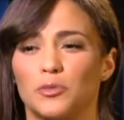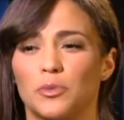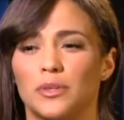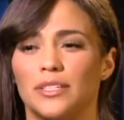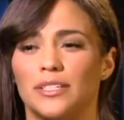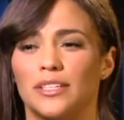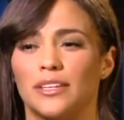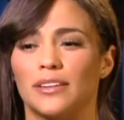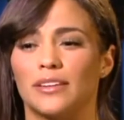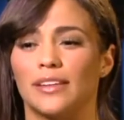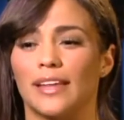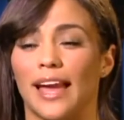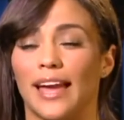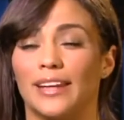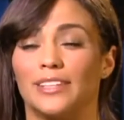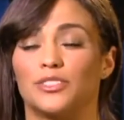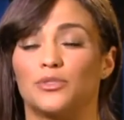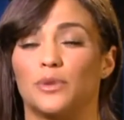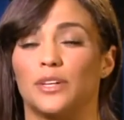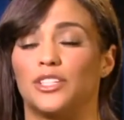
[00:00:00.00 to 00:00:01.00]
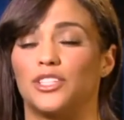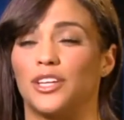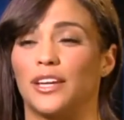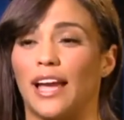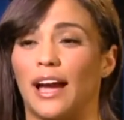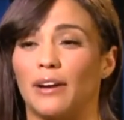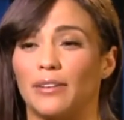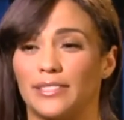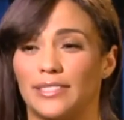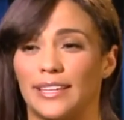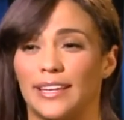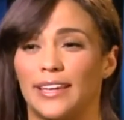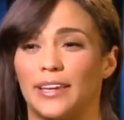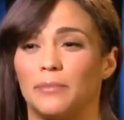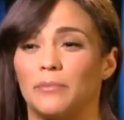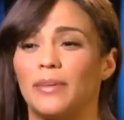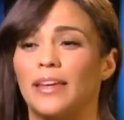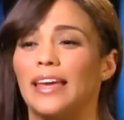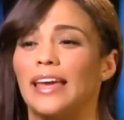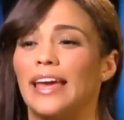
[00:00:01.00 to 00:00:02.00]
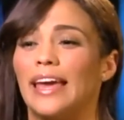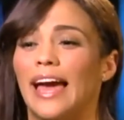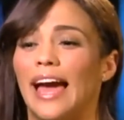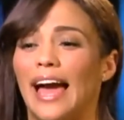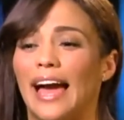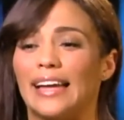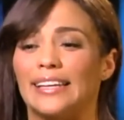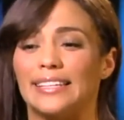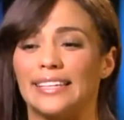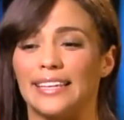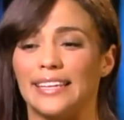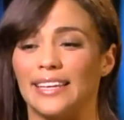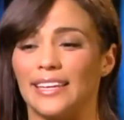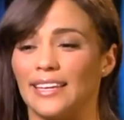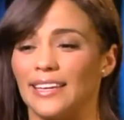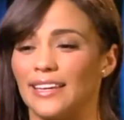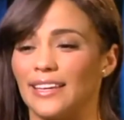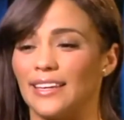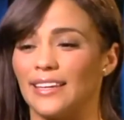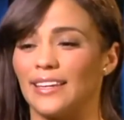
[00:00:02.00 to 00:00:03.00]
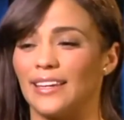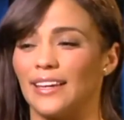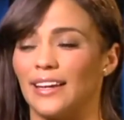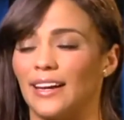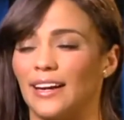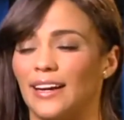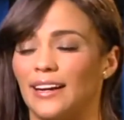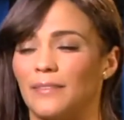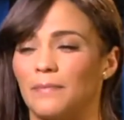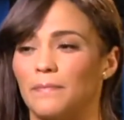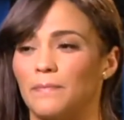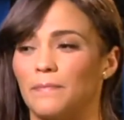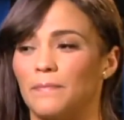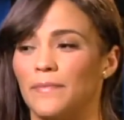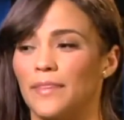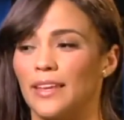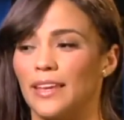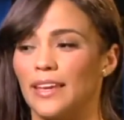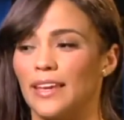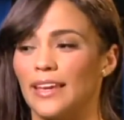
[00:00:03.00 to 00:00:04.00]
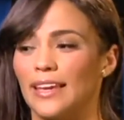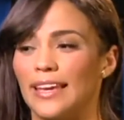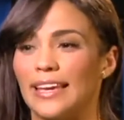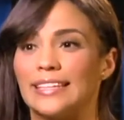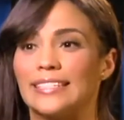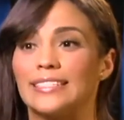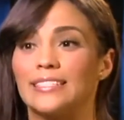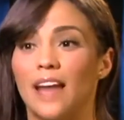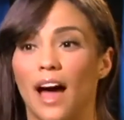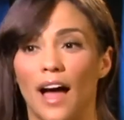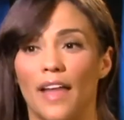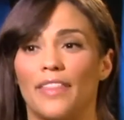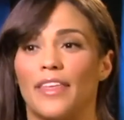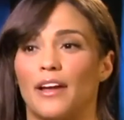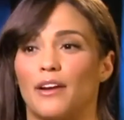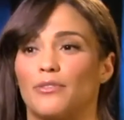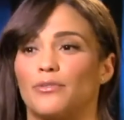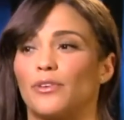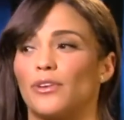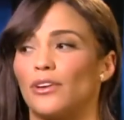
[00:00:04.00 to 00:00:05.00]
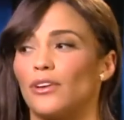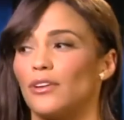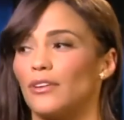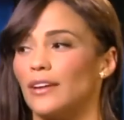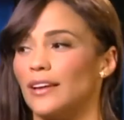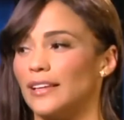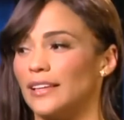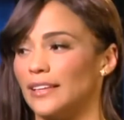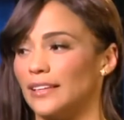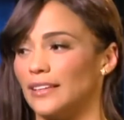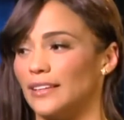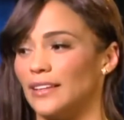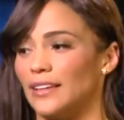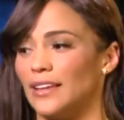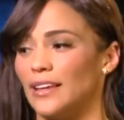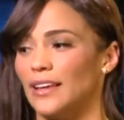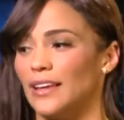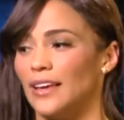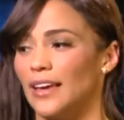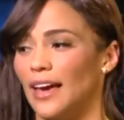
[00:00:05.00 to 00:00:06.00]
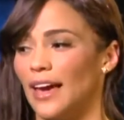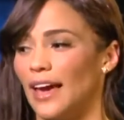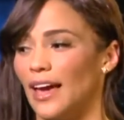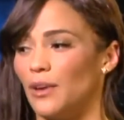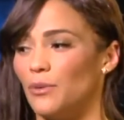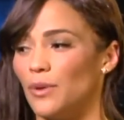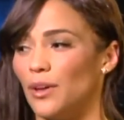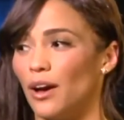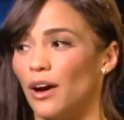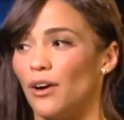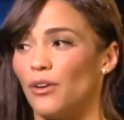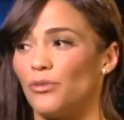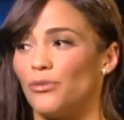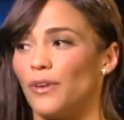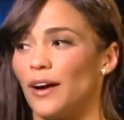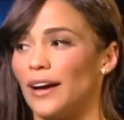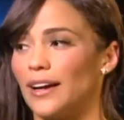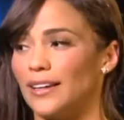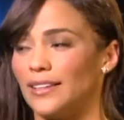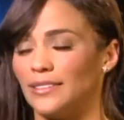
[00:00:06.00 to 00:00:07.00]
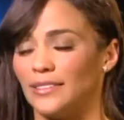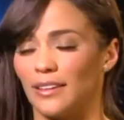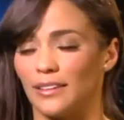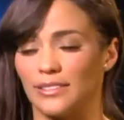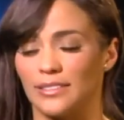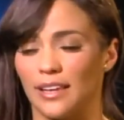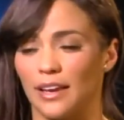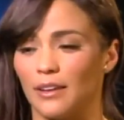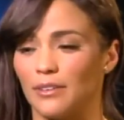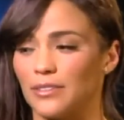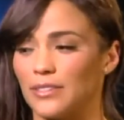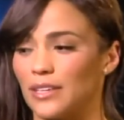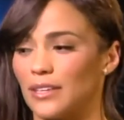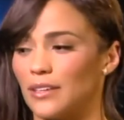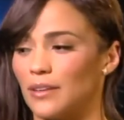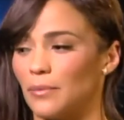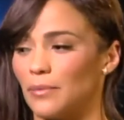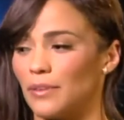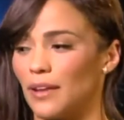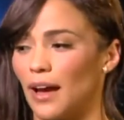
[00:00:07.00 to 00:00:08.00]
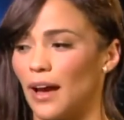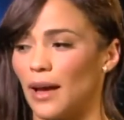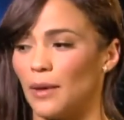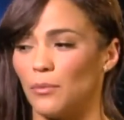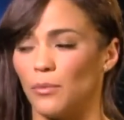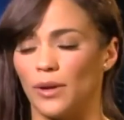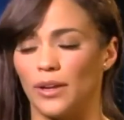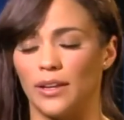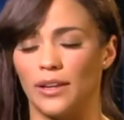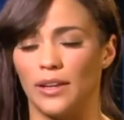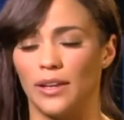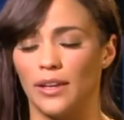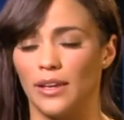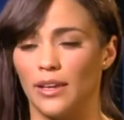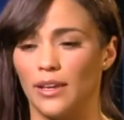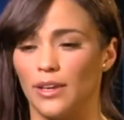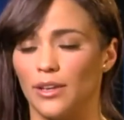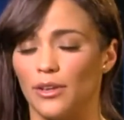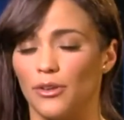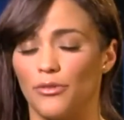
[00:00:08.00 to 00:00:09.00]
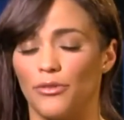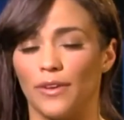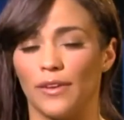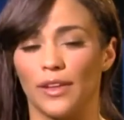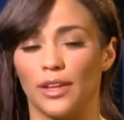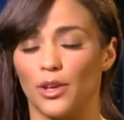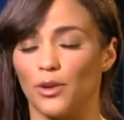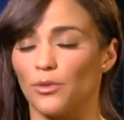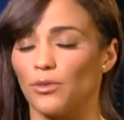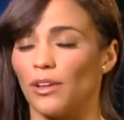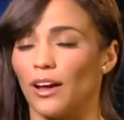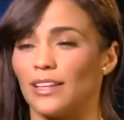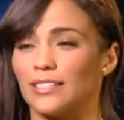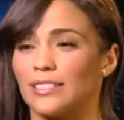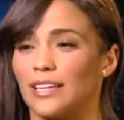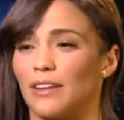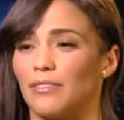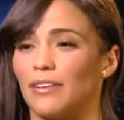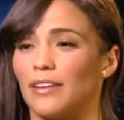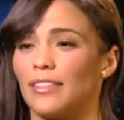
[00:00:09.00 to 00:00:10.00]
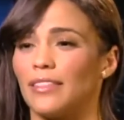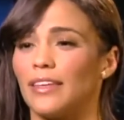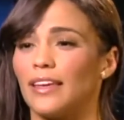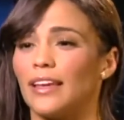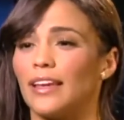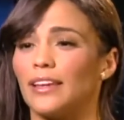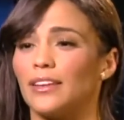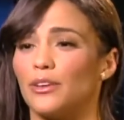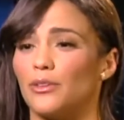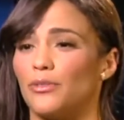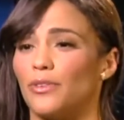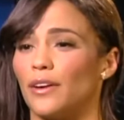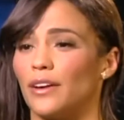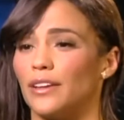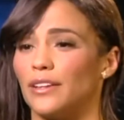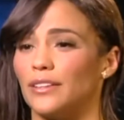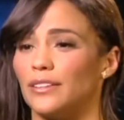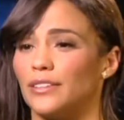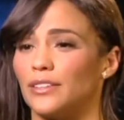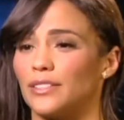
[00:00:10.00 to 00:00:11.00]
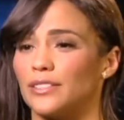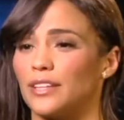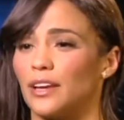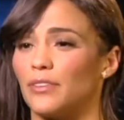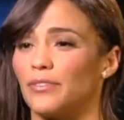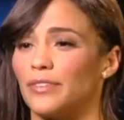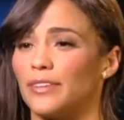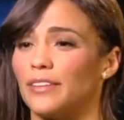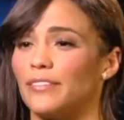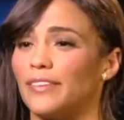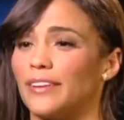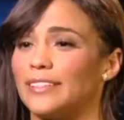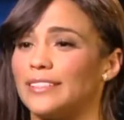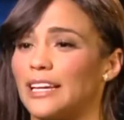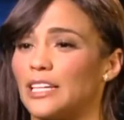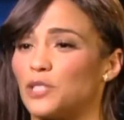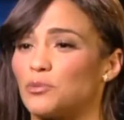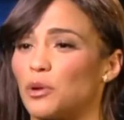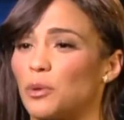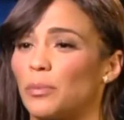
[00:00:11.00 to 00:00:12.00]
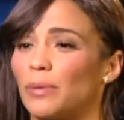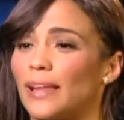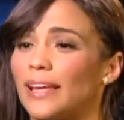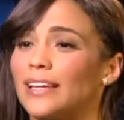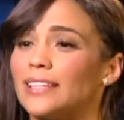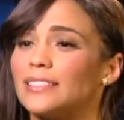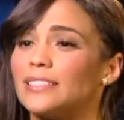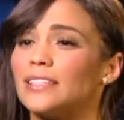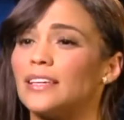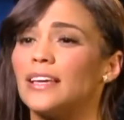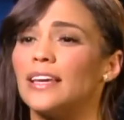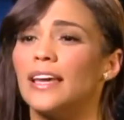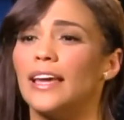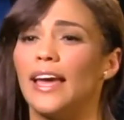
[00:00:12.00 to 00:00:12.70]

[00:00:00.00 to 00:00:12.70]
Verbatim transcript: husband dearly and is reaching out to him, and he um, is not there for her. And and we all find ourselves in a time when you feel like you've lost everything and you find yourself in a very desperate place,